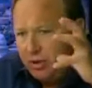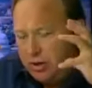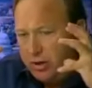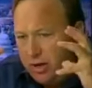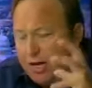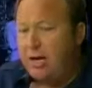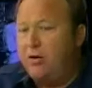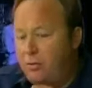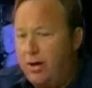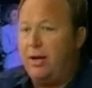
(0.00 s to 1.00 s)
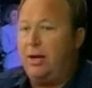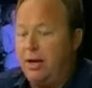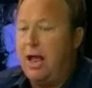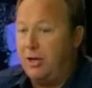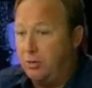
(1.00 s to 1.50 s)
to the
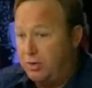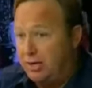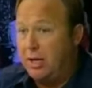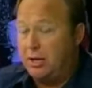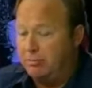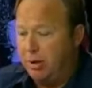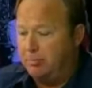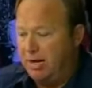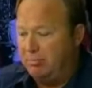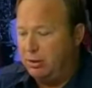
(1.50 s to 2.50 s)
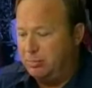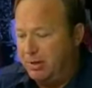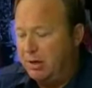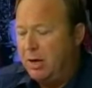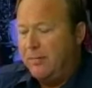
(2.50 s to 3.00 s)
nitty-gritty and how you did get the book published.
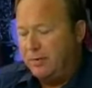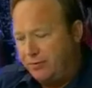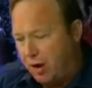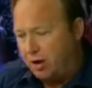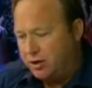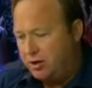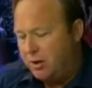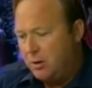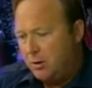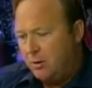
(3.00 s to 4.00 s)
But first,